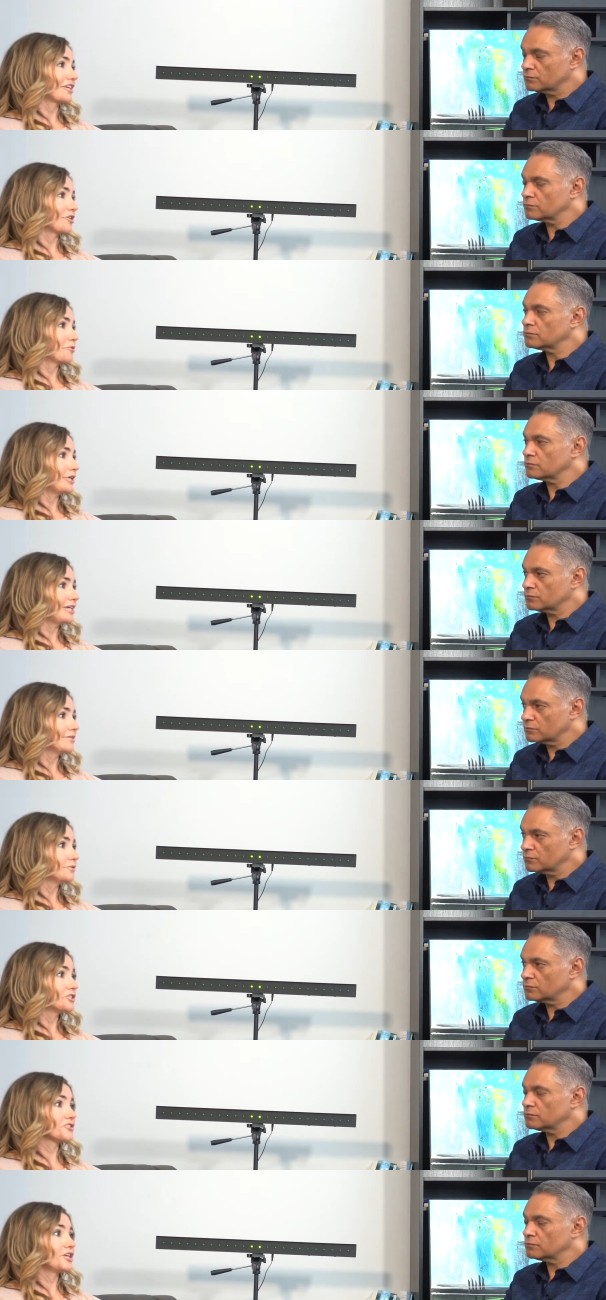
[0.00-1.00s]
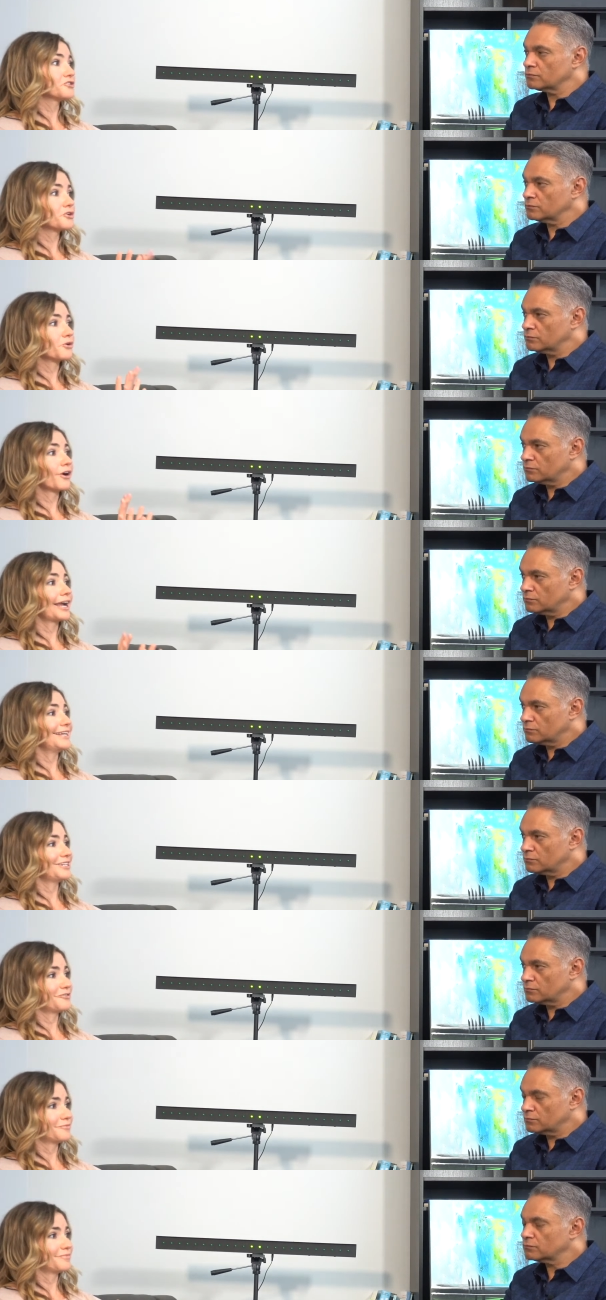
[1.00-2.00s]
Speaker 1: therapy, which is also
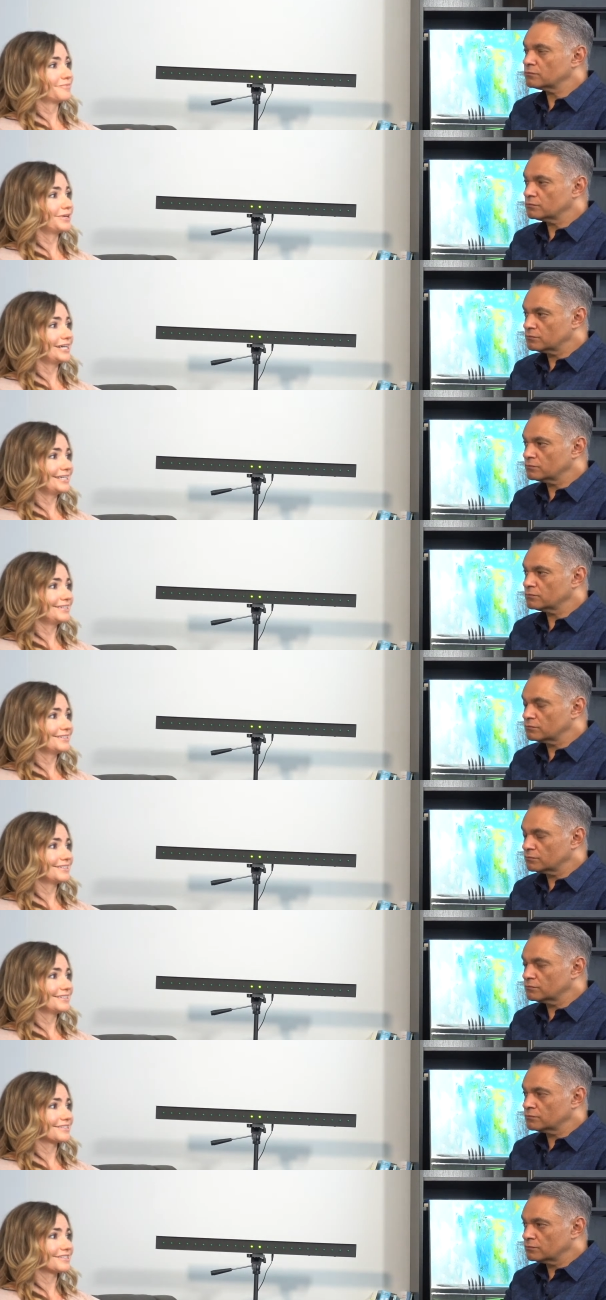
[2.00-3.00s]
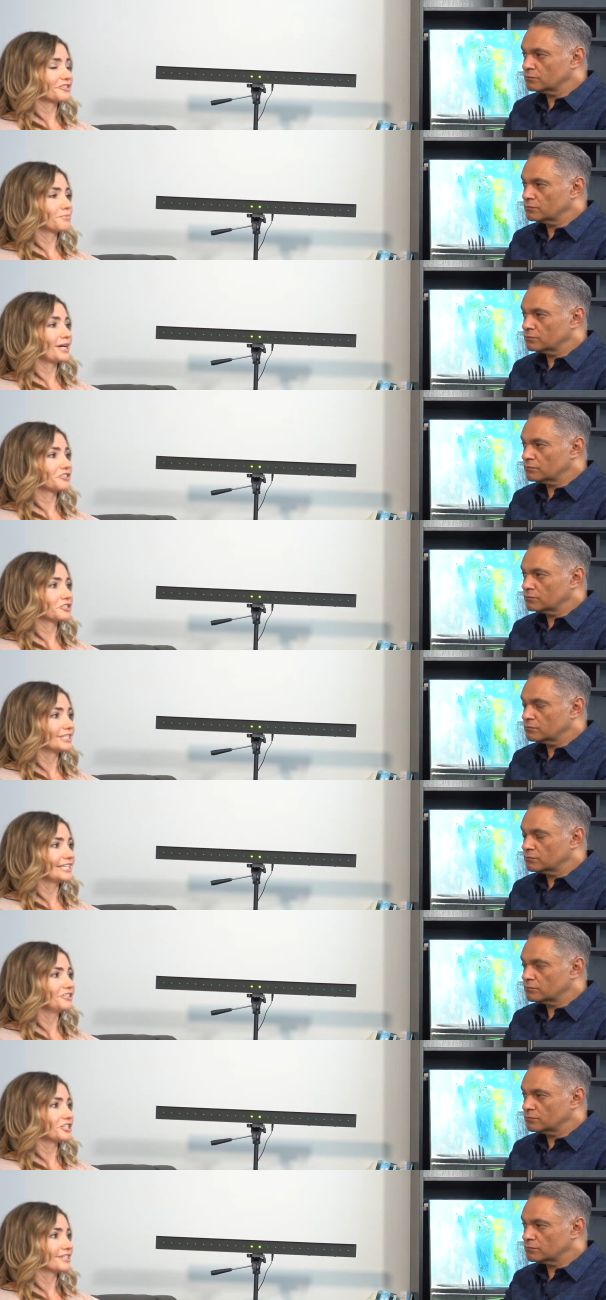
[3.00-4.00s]
great, but this
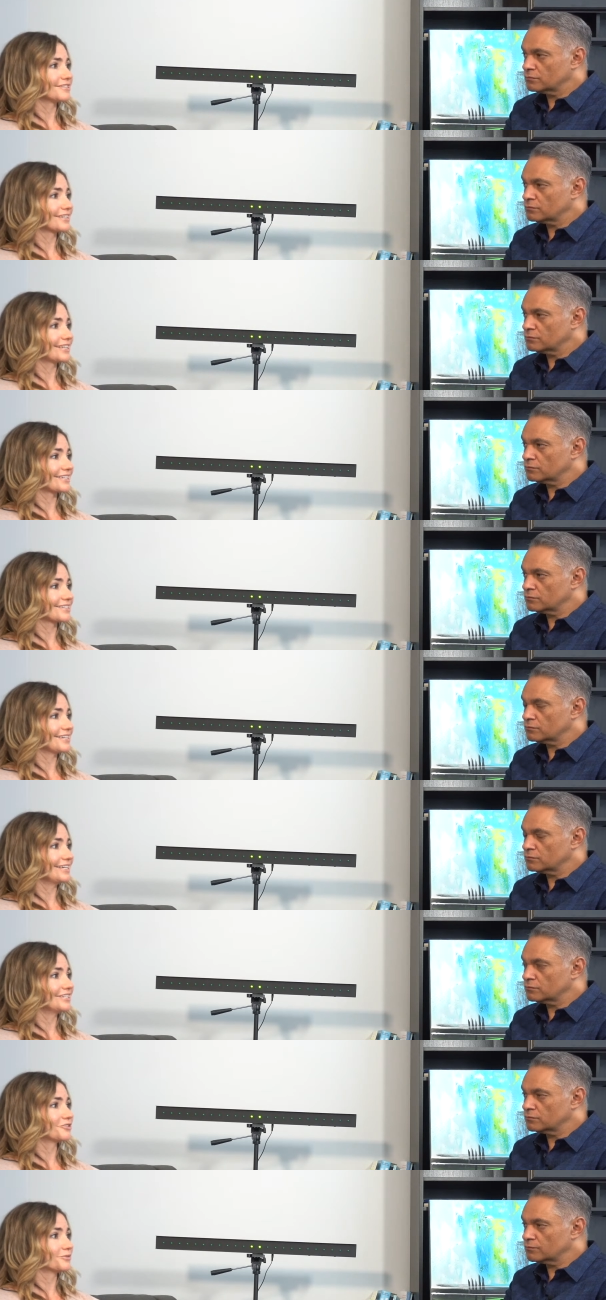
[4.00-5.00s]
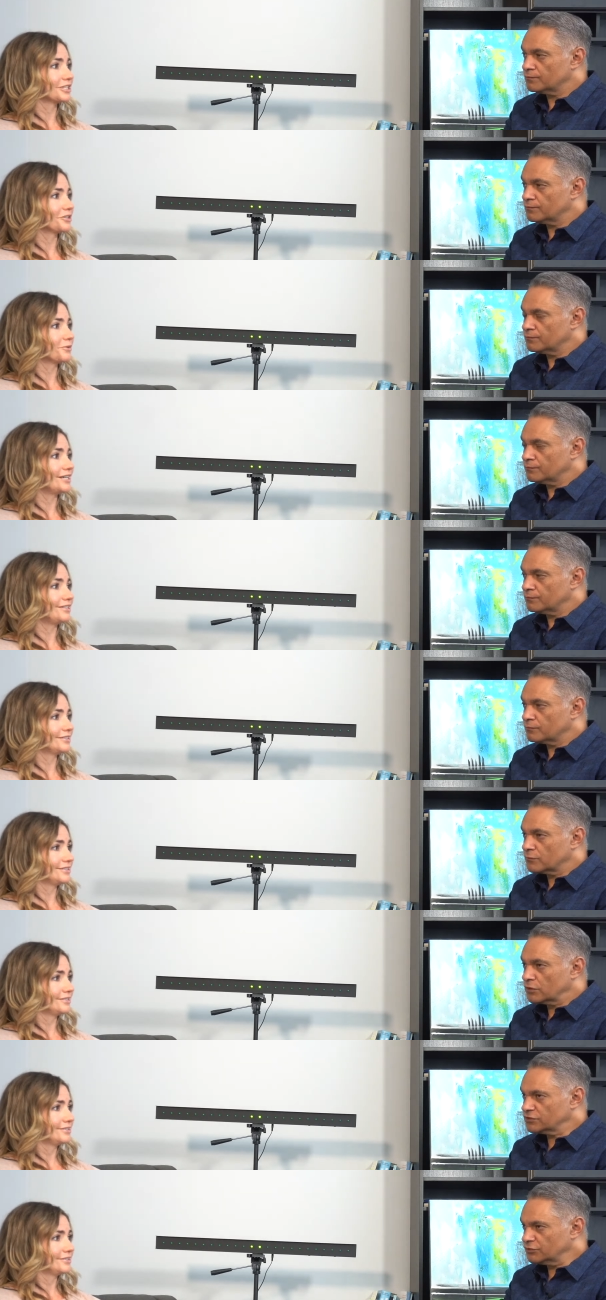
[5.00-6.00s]
especially just kicks in really well.
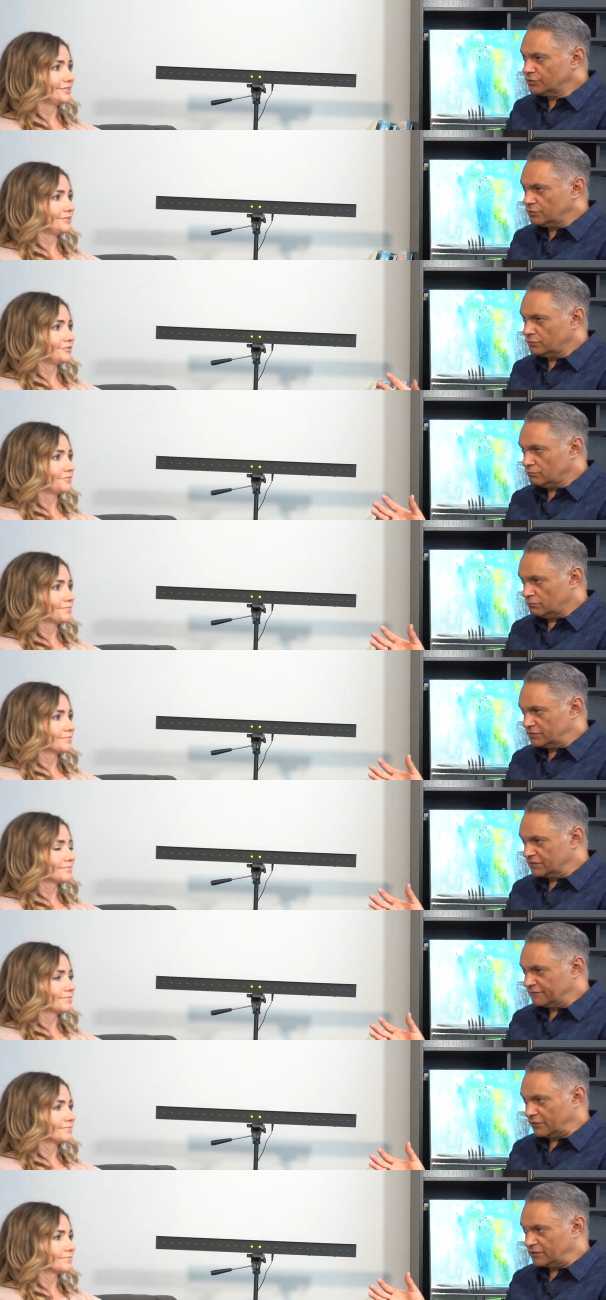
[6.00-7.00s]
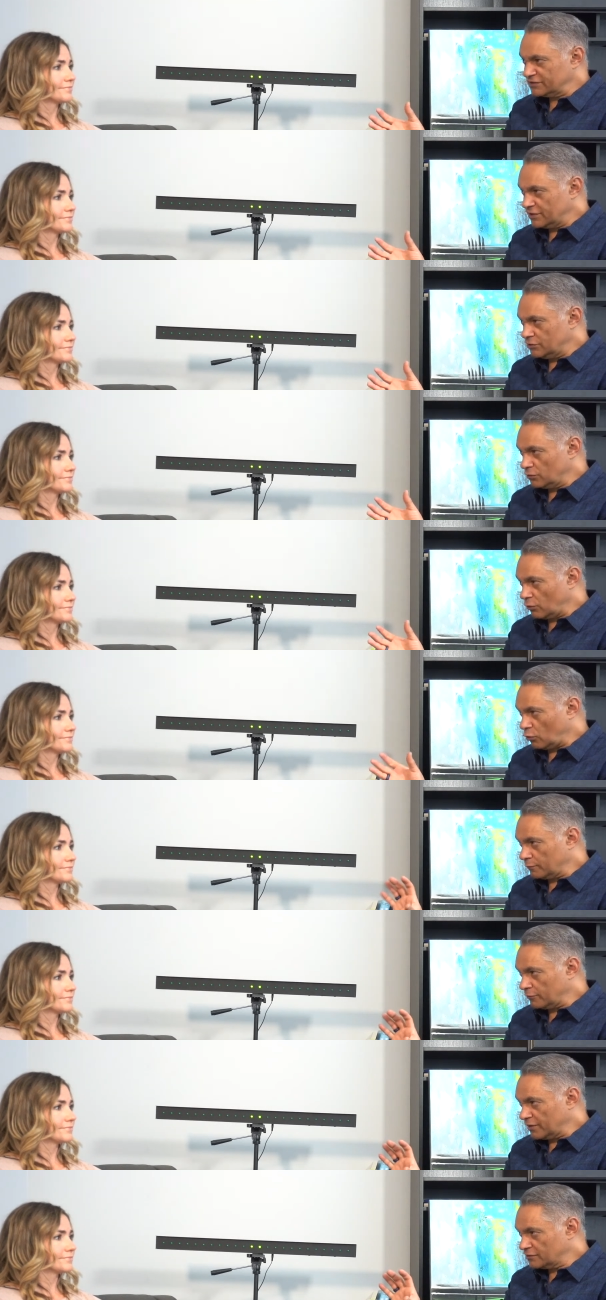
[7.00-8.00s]
Speaker 2: So, you, is it fair to say you
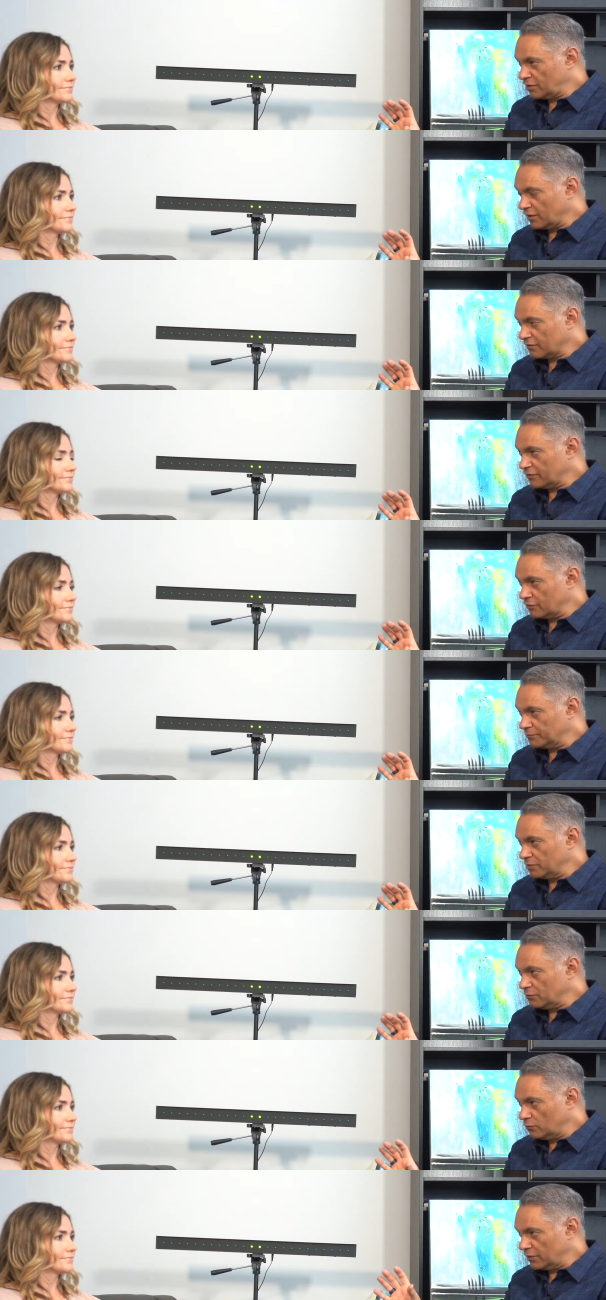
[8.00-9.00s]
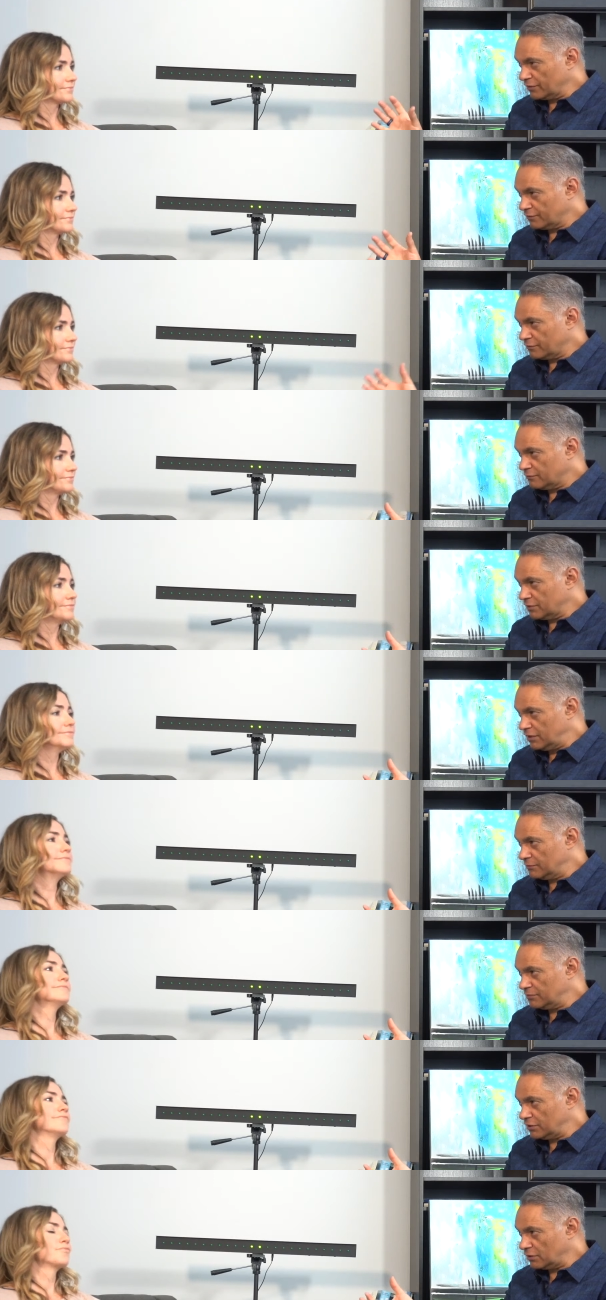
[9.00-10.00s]
incorporate talk therapy with
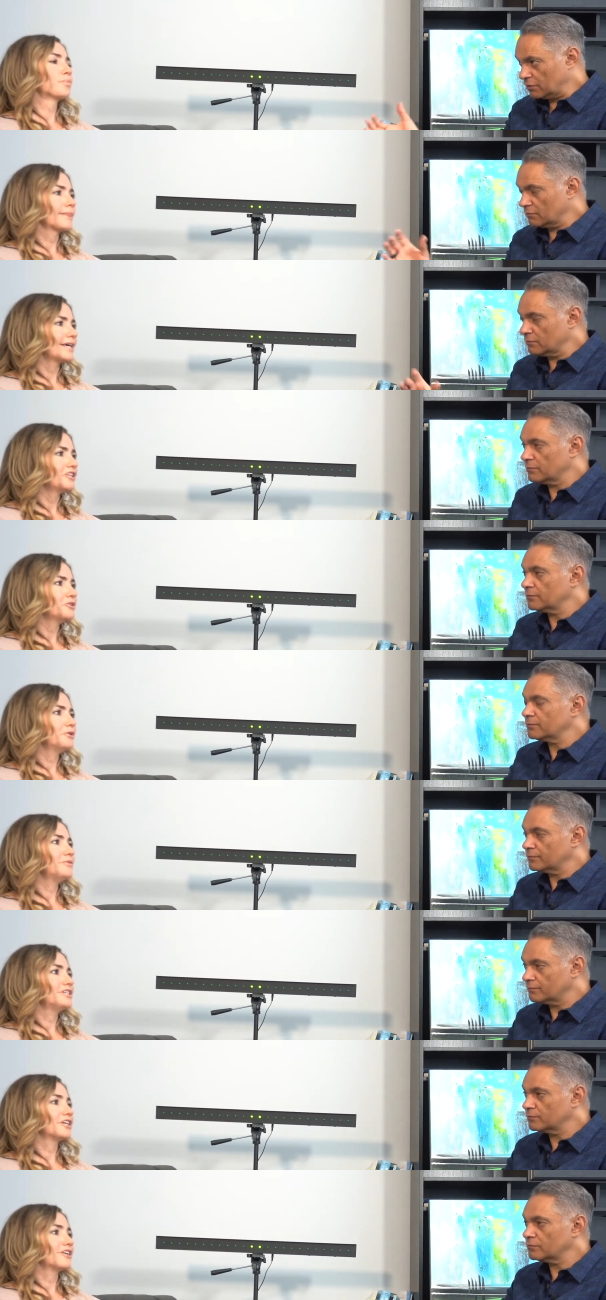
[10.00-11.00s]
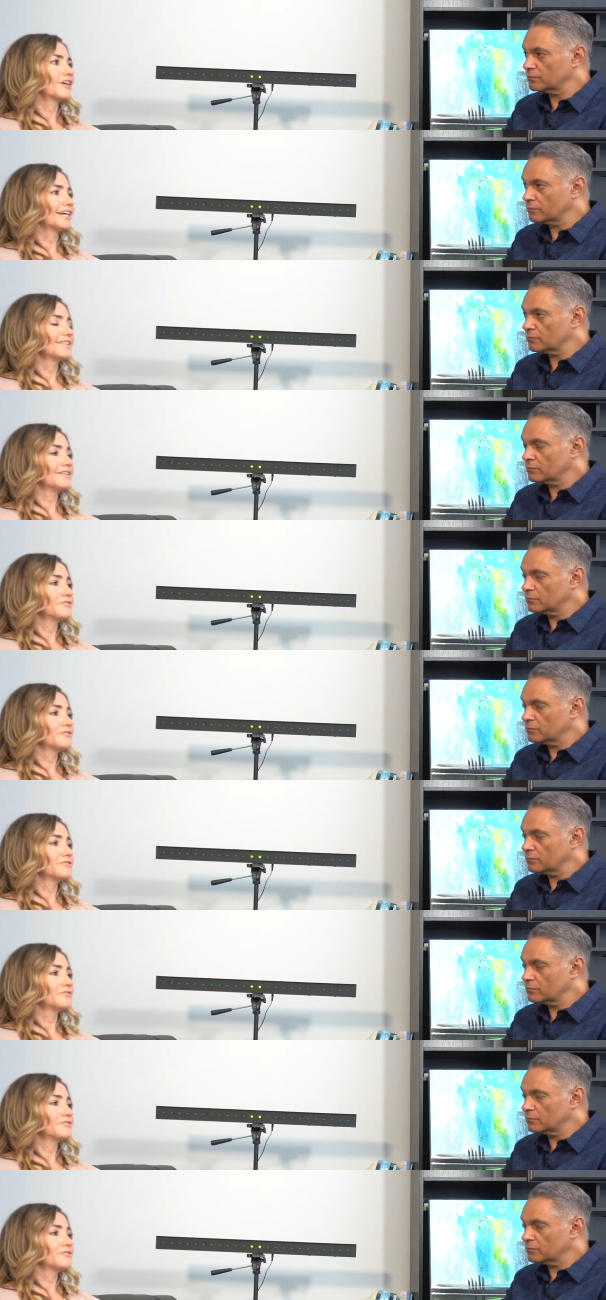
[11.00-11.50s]
mm-hmm. EMDR?
Speaker 1: I do EMDR. I love